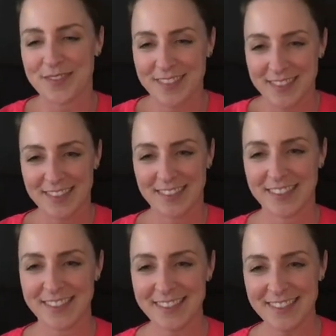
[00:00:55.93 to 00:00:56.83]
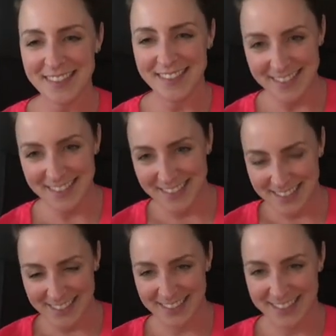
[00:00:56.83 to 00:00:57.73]

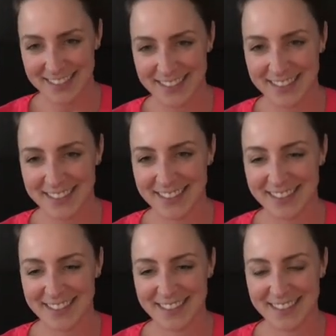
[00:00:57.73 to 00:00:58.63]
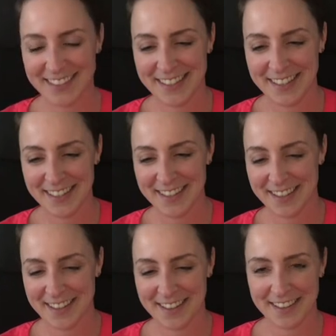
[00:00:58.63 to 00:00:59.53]

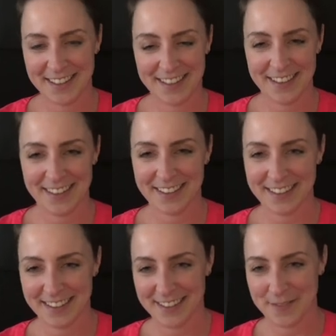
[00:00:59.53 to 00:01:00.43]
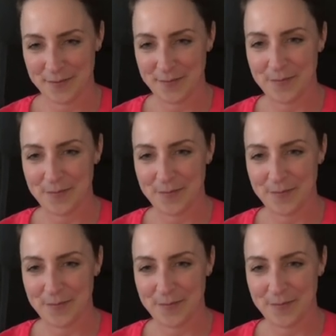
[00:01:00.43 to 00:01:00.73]
The person shown says nothing.